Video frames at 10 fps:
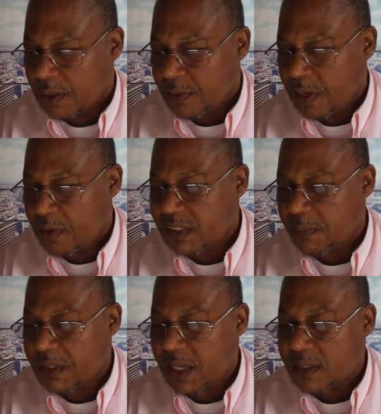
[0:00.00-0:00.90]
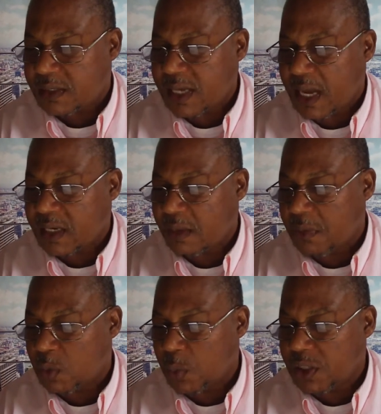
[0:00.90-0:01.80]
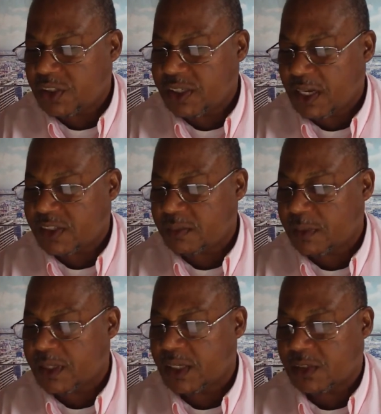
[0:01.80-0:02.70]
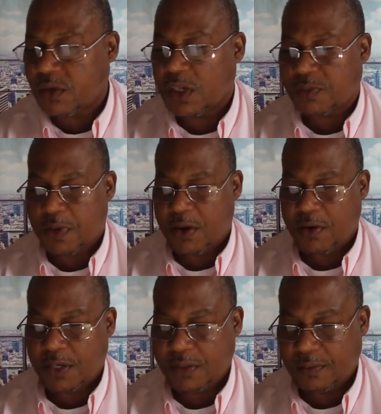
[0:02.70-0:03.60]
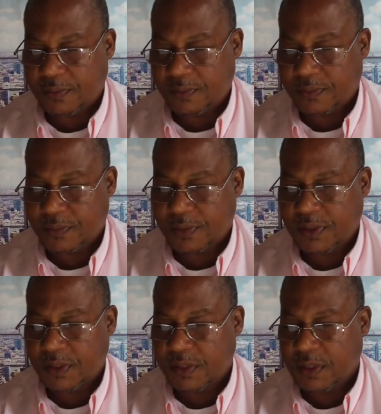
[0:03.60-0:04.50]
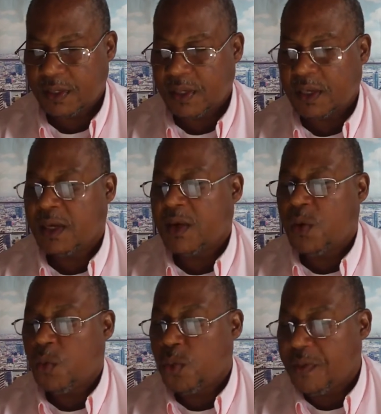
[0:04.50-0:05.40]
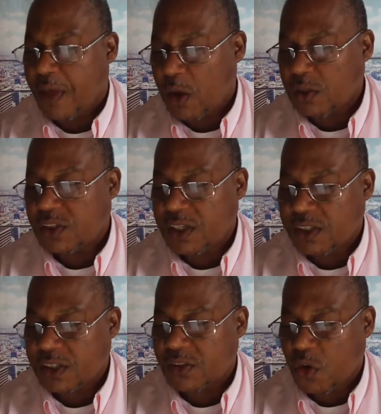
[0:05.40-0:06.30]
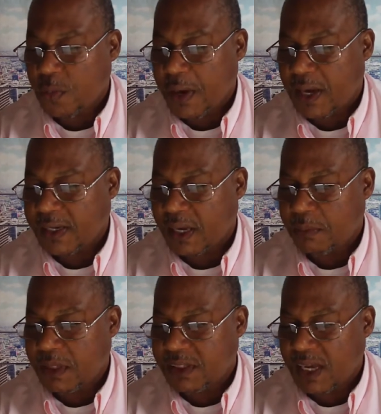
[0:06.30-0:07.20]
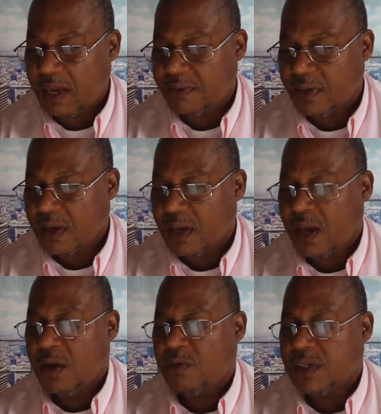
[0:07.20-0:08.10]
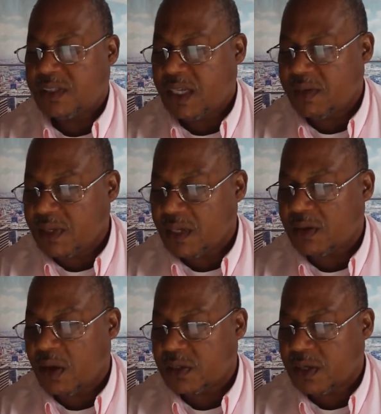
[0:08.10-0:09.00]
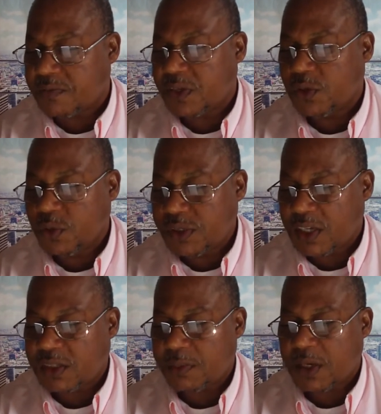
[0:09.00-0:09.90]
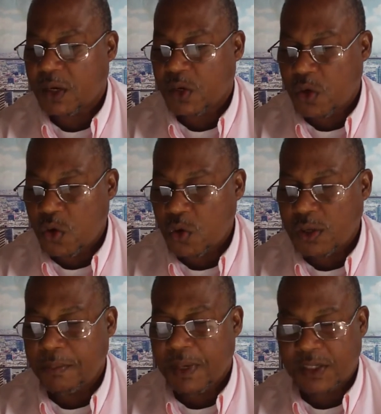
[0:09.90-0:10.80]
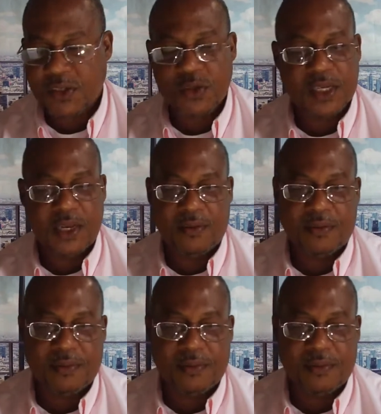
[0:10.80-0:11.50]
there is a misunderstanding about which testament is God's priority, you see. Without Jesus, no man can be saved. Receiving the knowledge of the New Testament alone makes you saved.